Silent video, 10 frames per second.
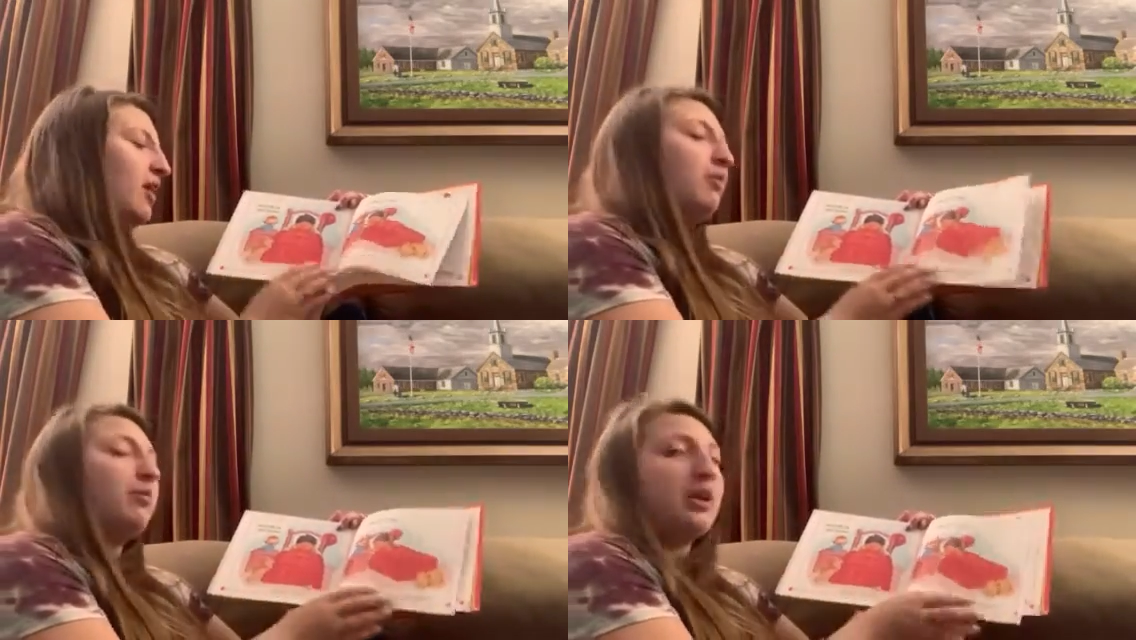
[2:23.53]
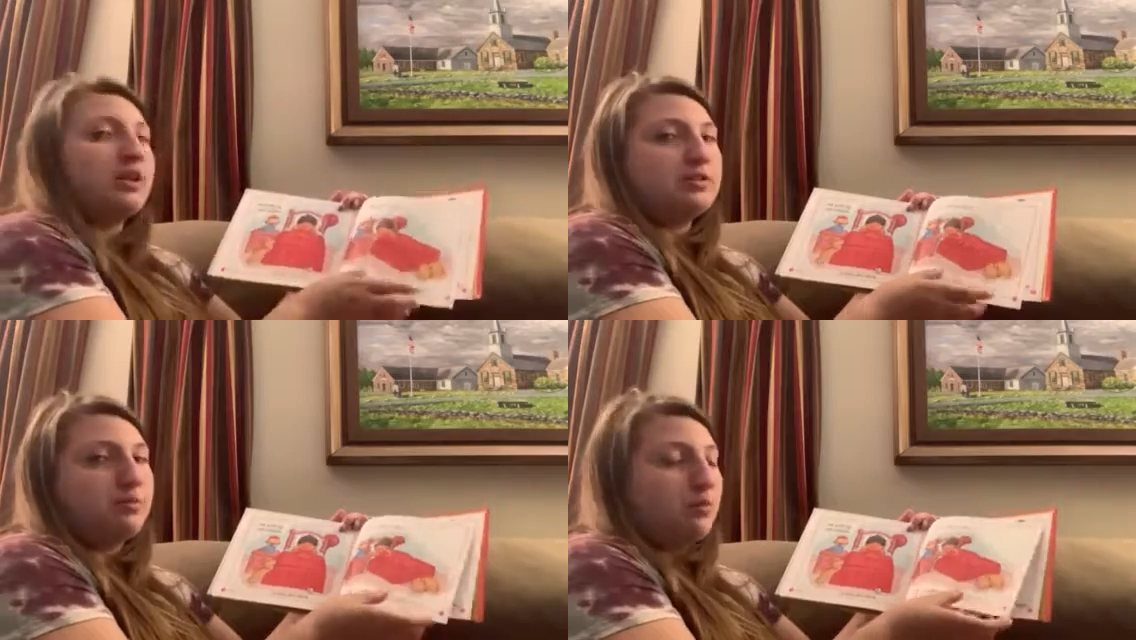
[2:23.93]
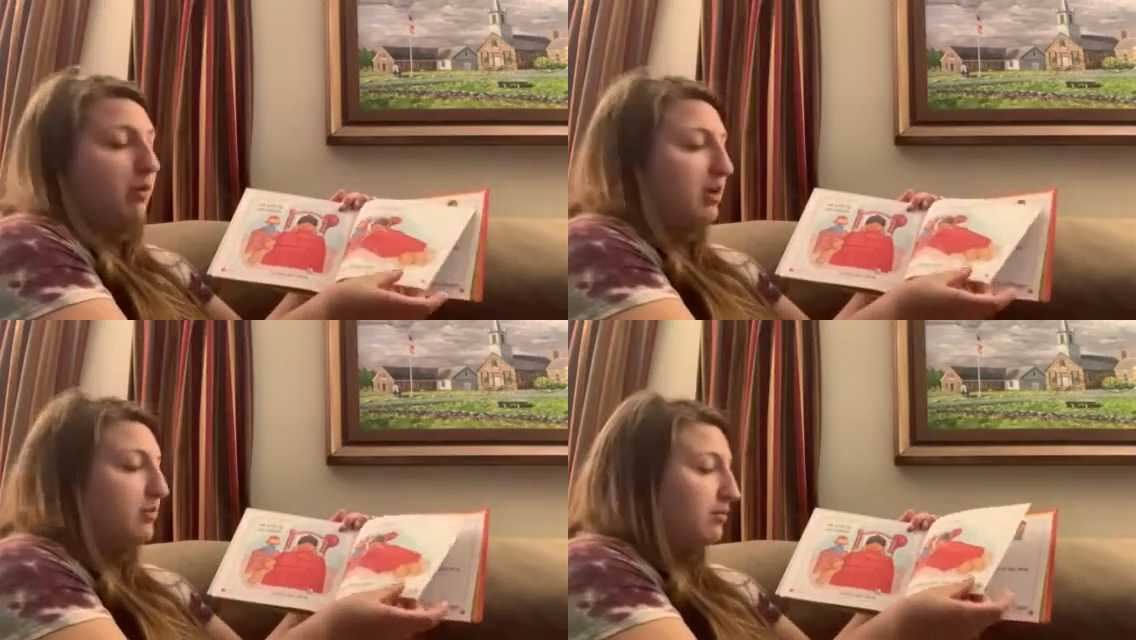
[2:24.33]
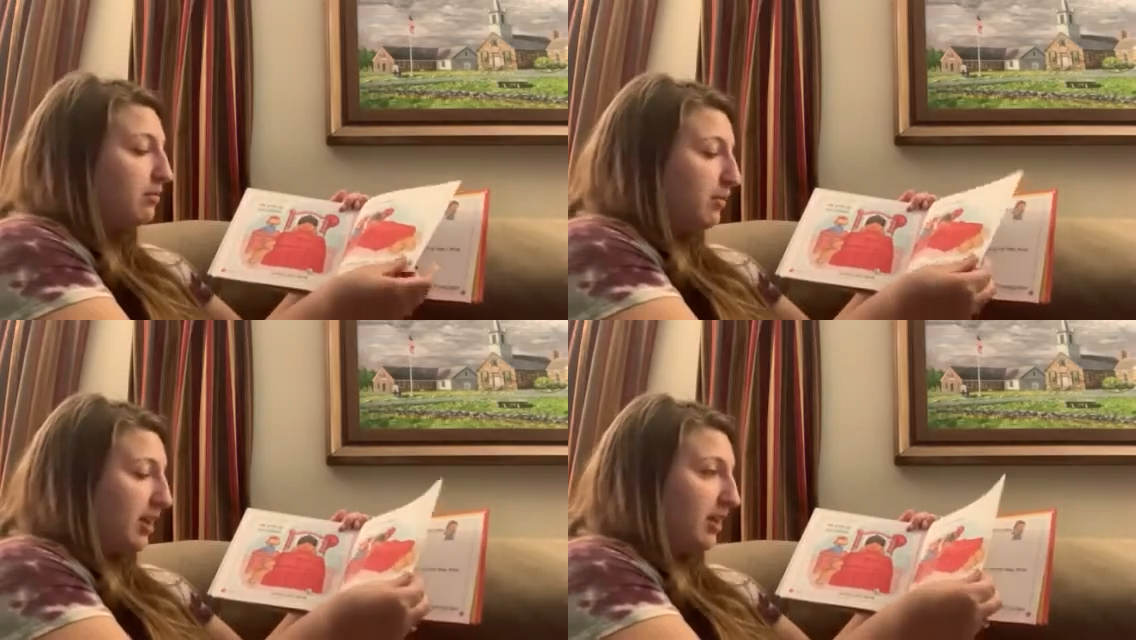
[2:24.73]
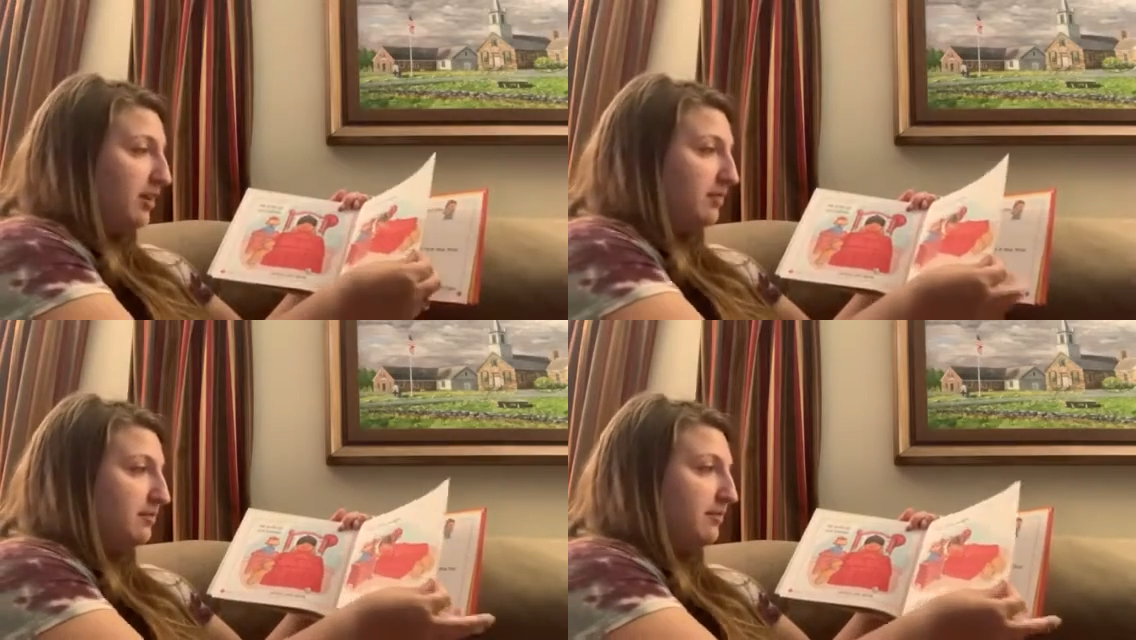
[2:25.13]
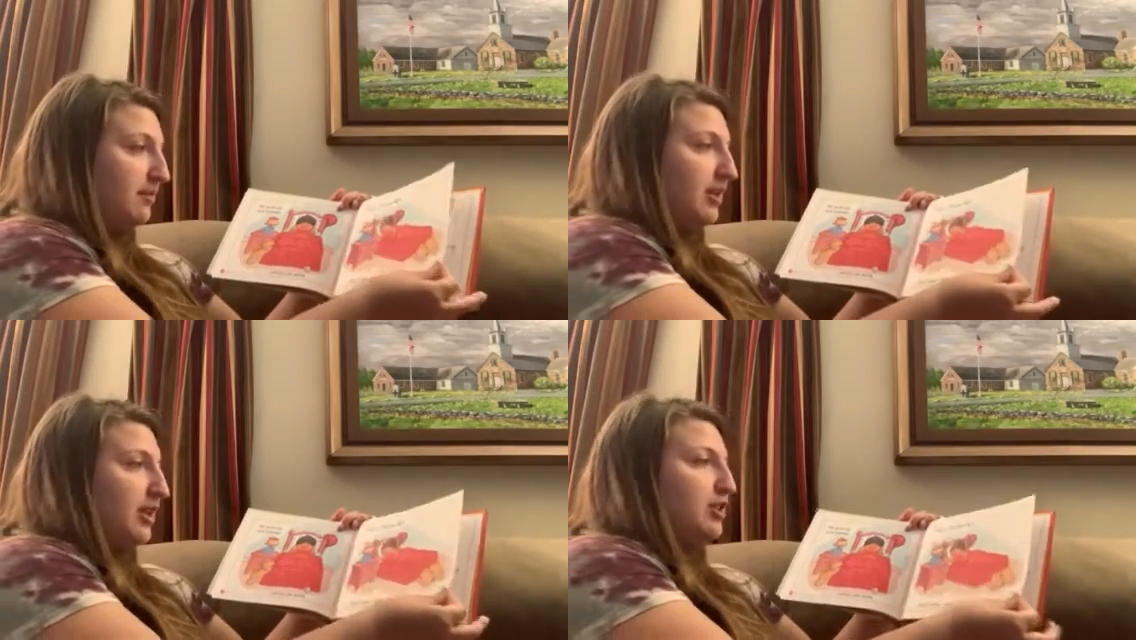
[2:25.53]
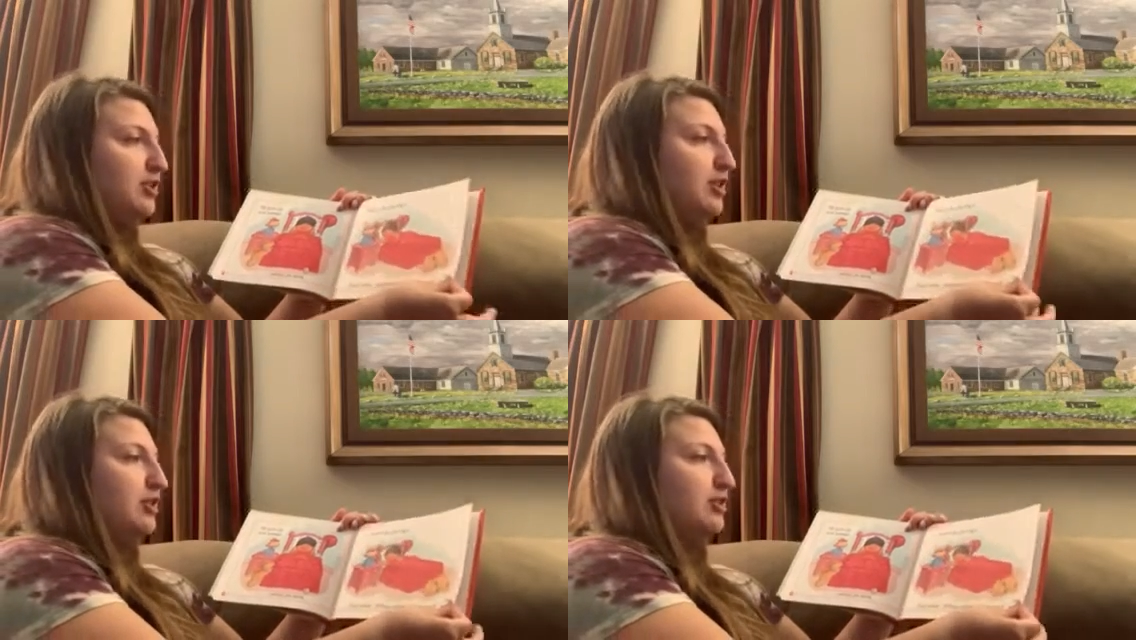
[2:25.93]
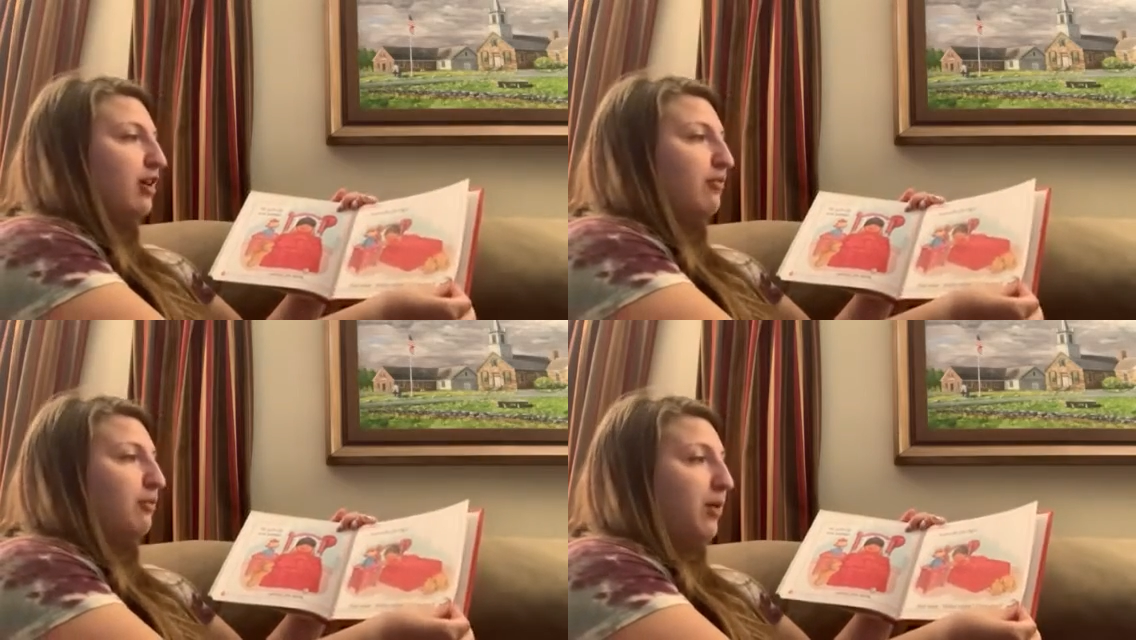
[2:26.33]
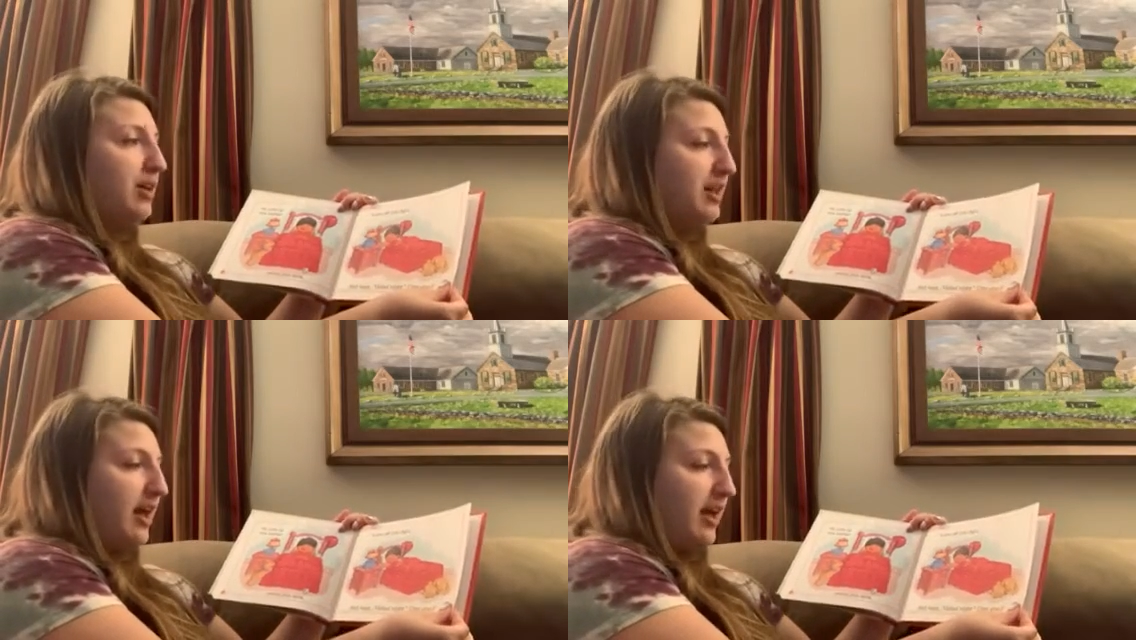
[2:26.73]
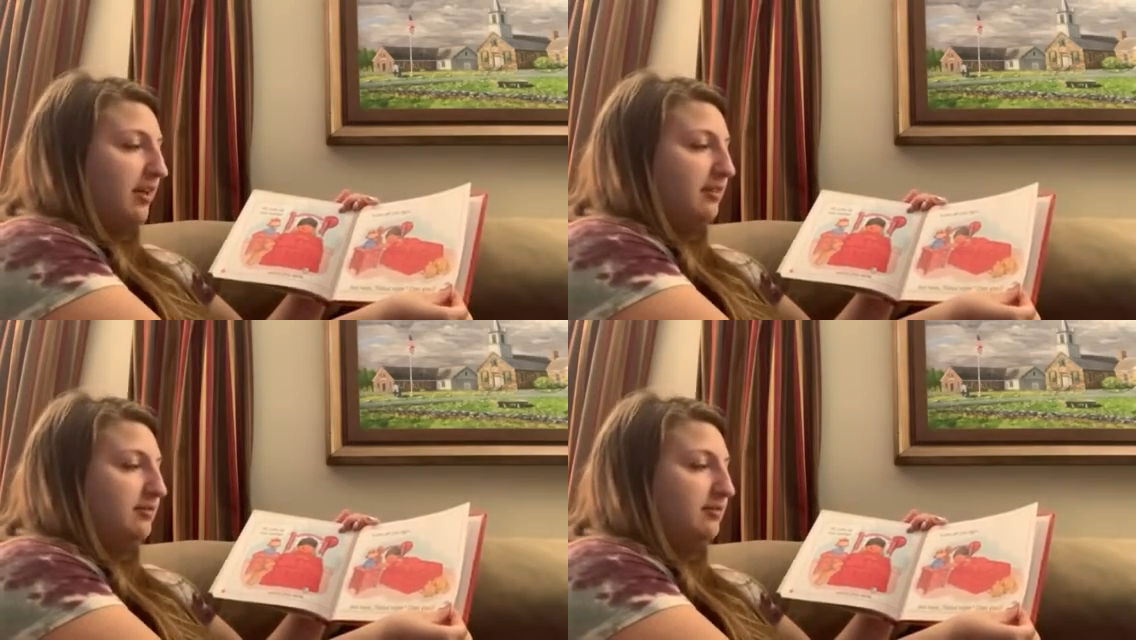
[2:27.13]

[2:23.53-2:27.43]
winks one wink, turns off one light,